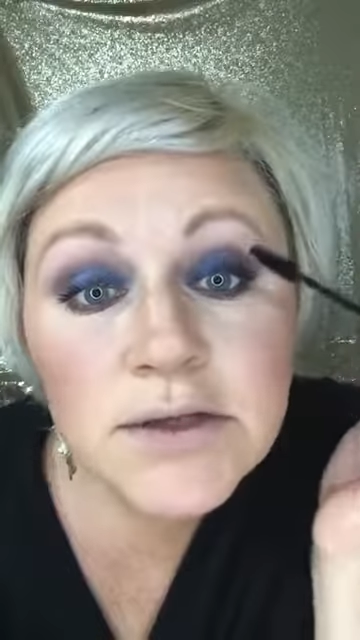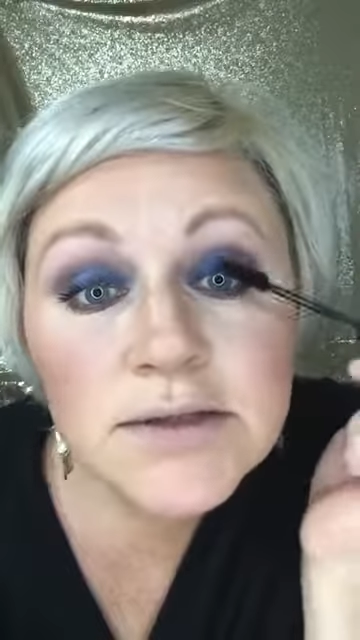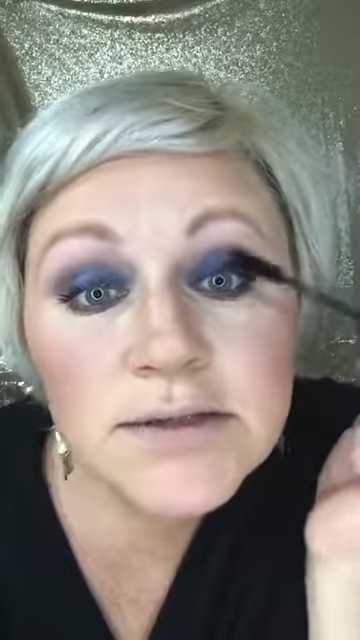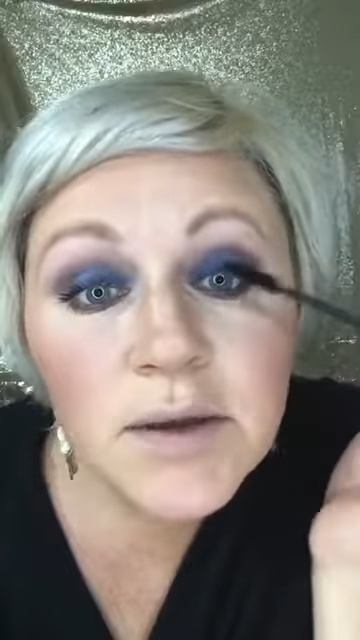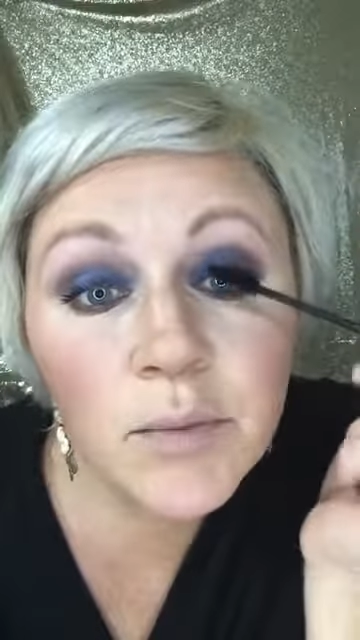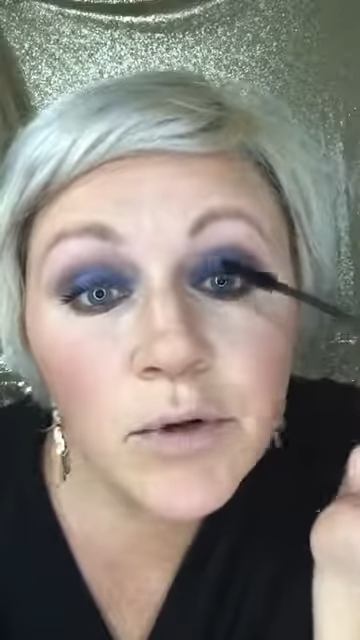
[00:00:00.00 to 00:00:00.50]

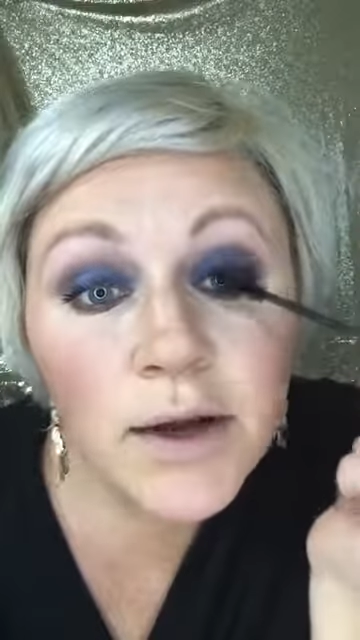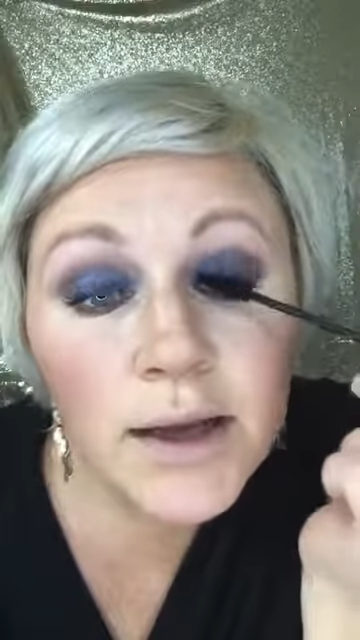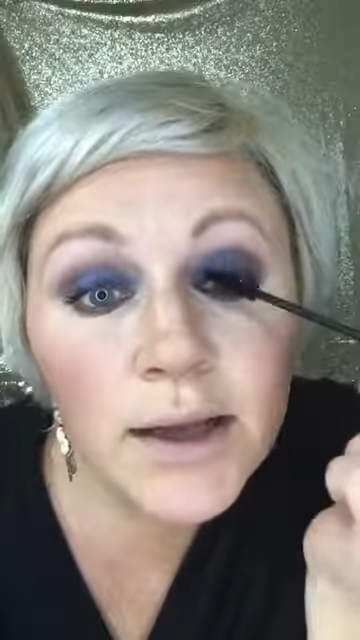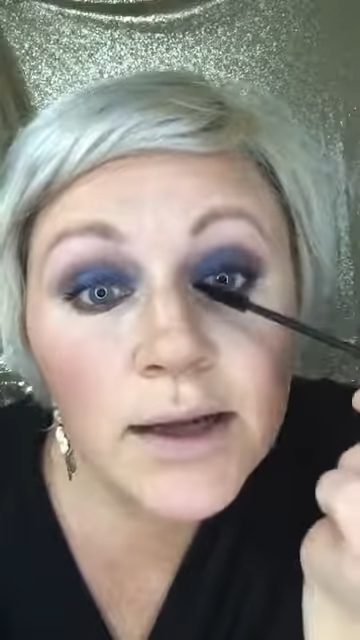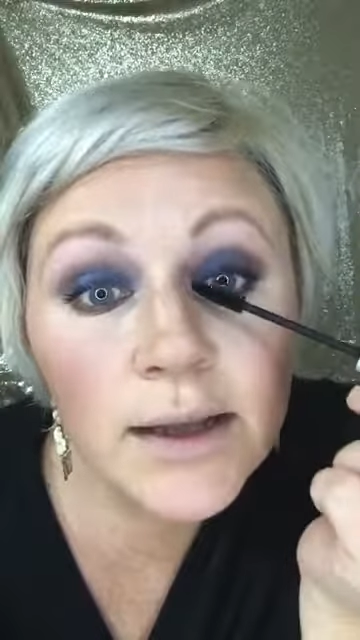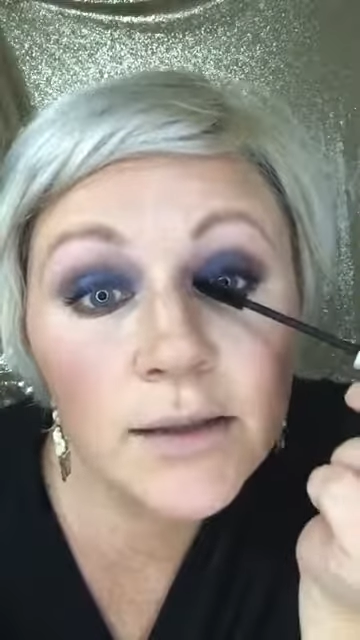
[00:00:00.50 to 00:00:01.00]
and separate
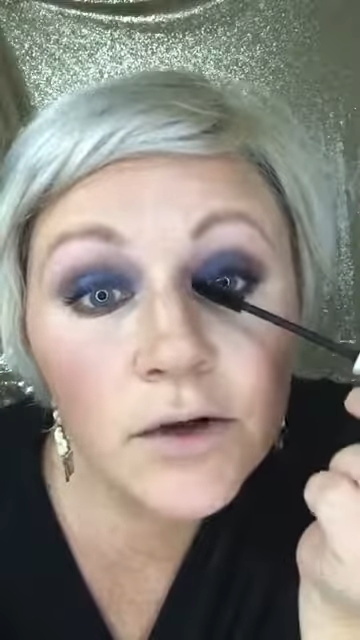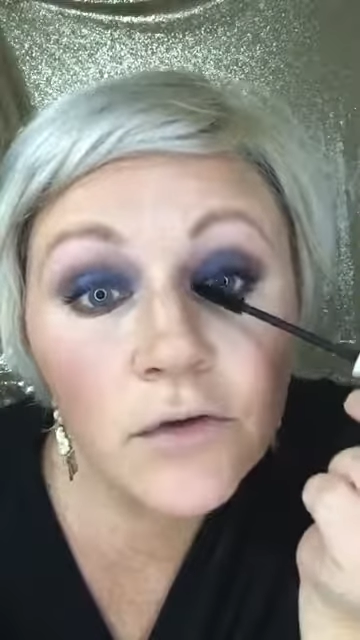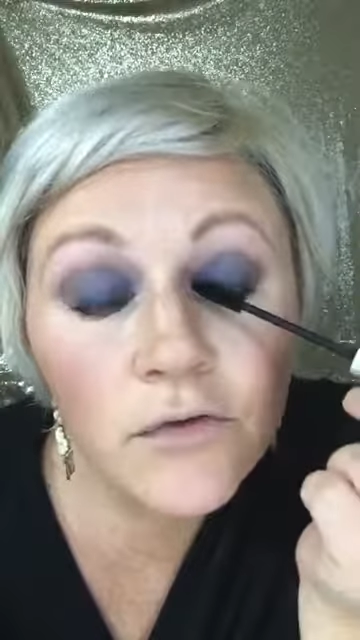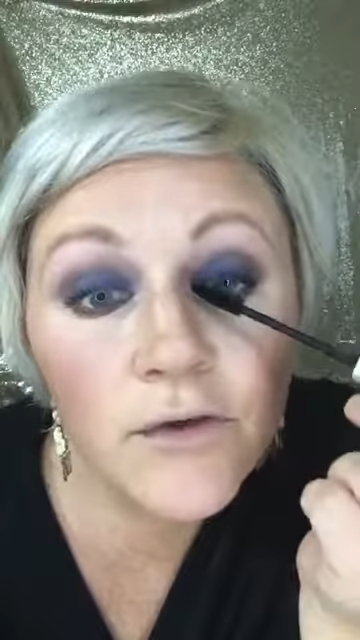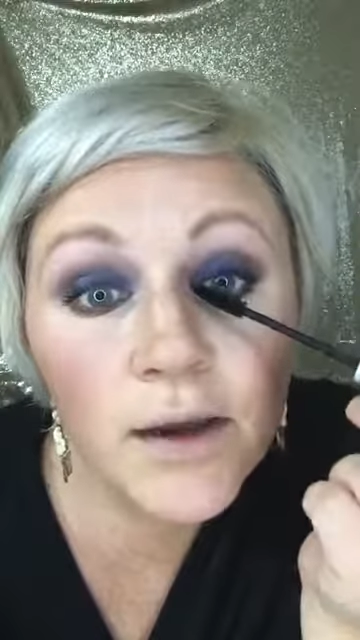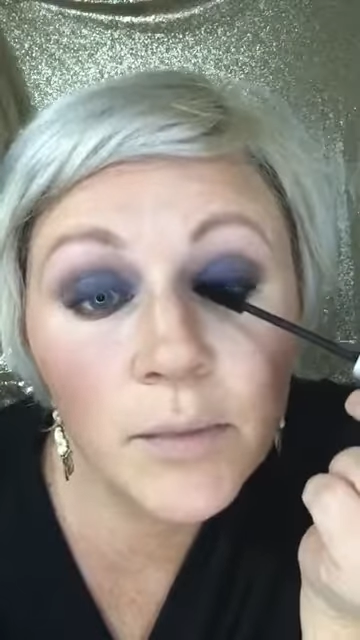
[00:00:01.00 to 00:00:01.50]
any little
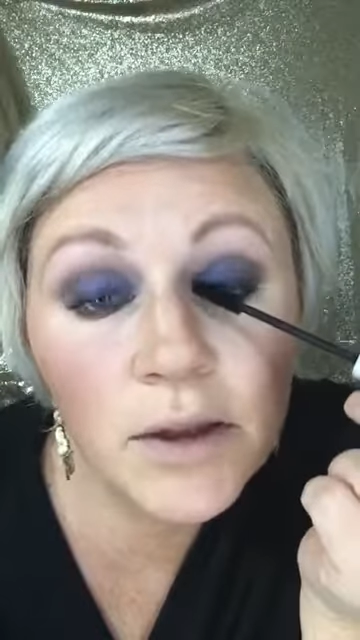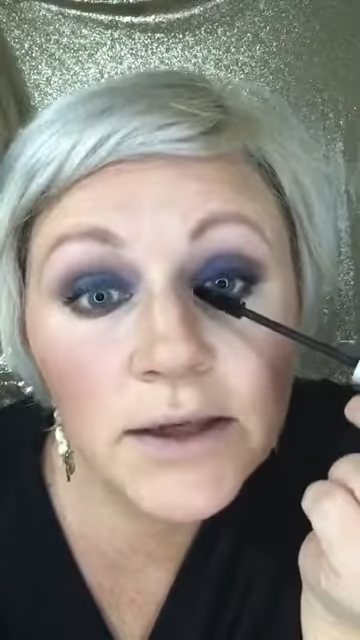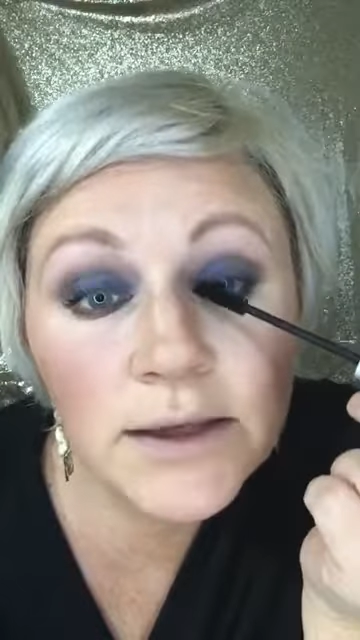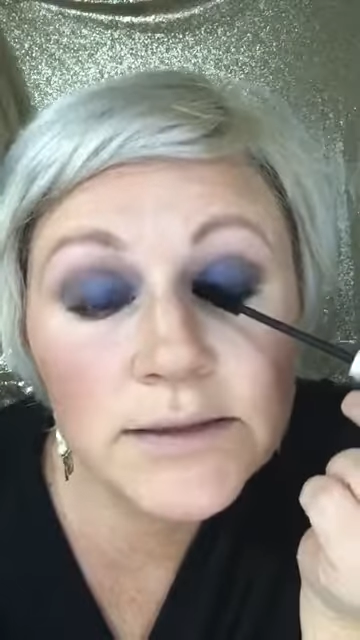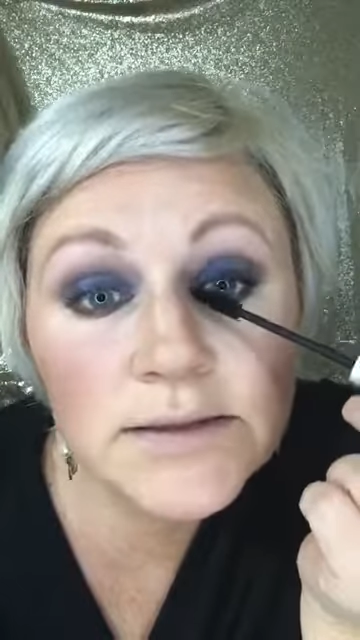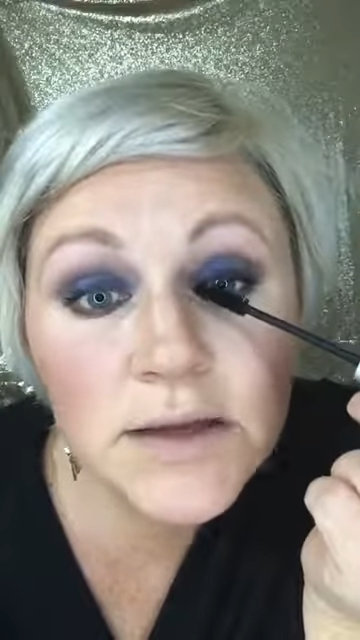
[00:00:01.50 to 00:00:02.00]

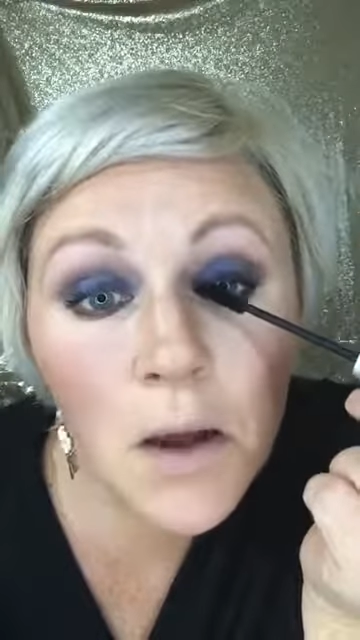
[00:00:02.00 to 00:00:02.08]
families.